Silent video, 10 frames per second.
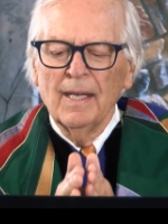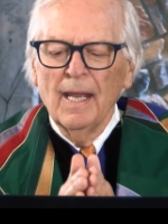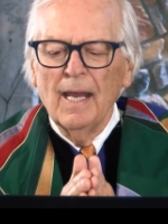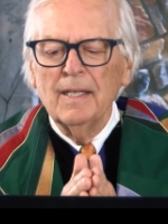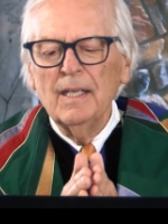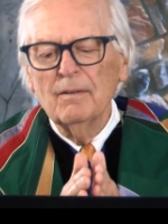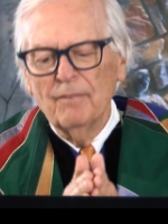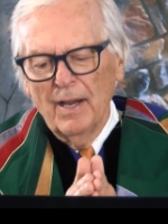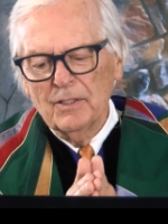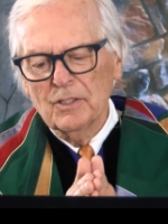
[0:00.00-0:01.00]
And he
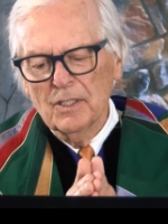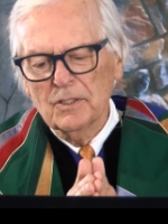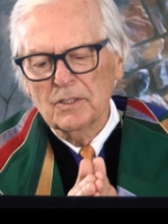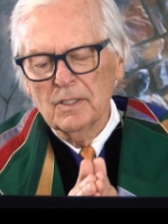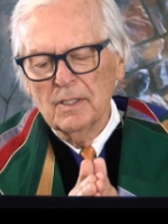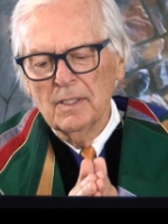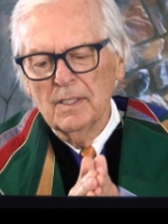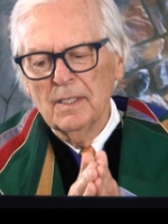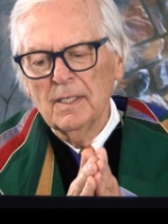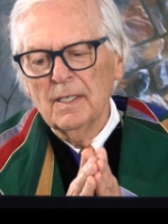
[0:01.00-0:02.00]
invites us
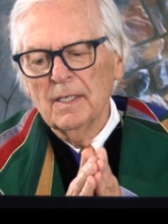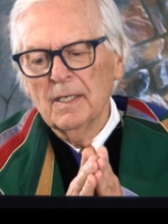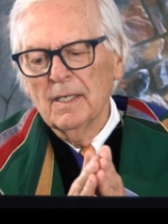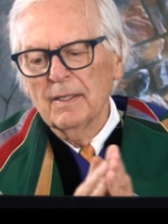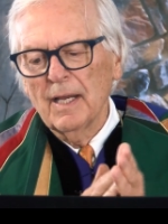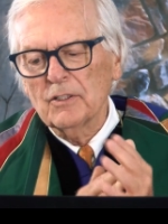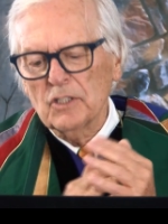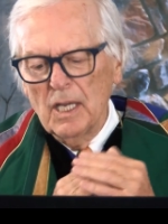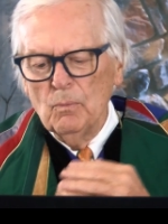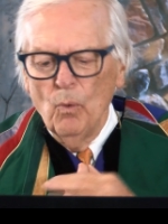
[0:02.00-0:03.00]
that
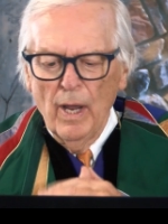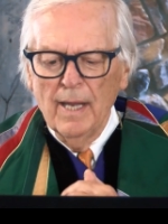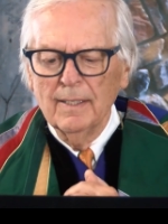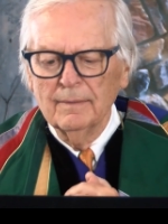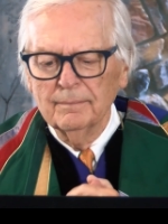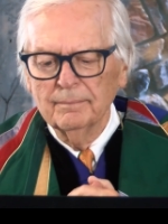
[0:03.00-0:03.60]
same way.